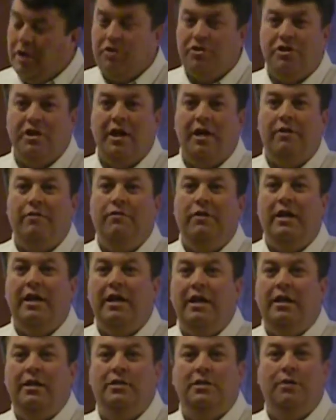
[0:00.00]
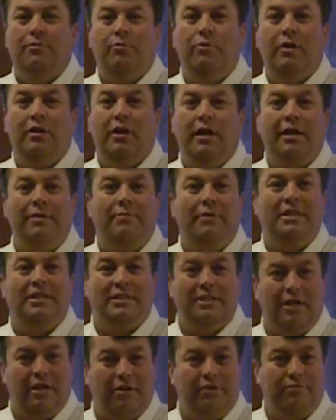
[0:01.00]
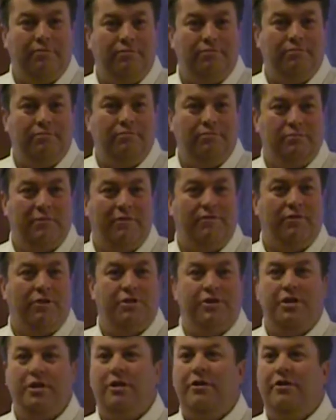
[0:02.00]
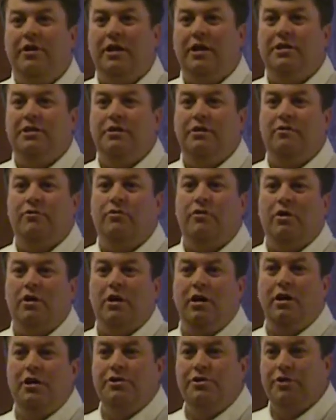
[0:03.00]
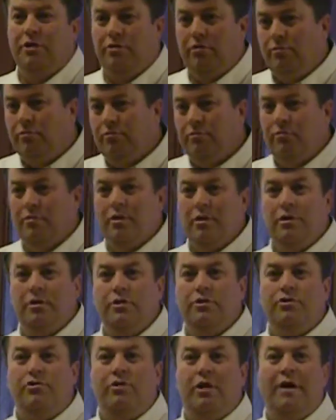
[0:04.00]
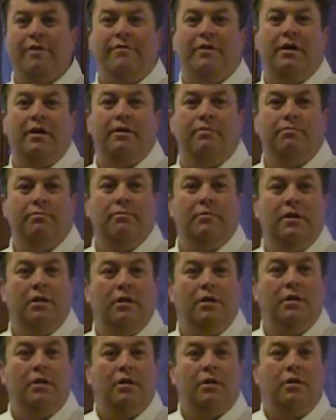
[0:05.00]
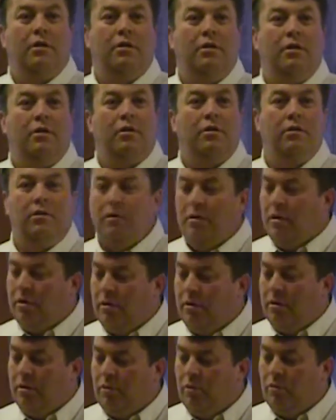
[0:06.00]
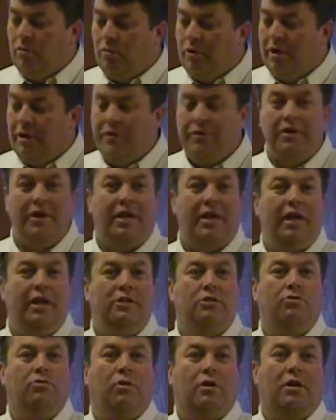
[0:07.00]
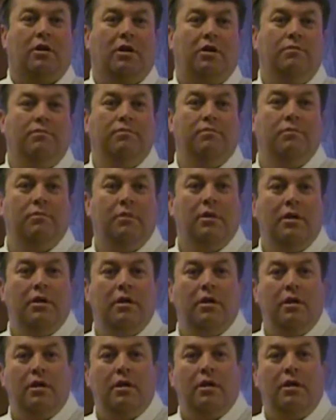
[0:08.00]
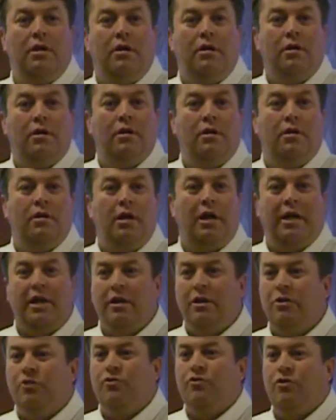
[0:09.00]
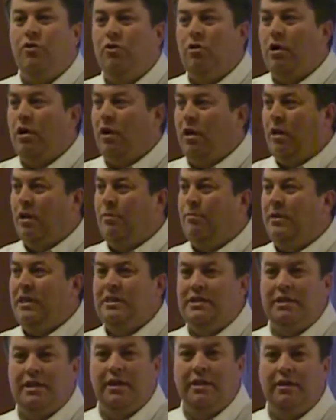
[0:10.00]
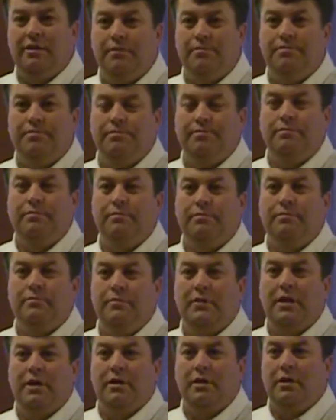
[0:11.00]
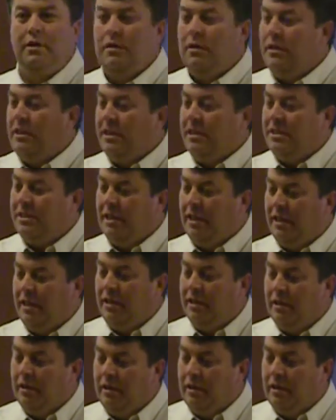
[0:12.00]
Instead of letting someone like myself, my first introduction at Fort Concho is driving up with a caseworker. I get this phone call on my cell, and they say,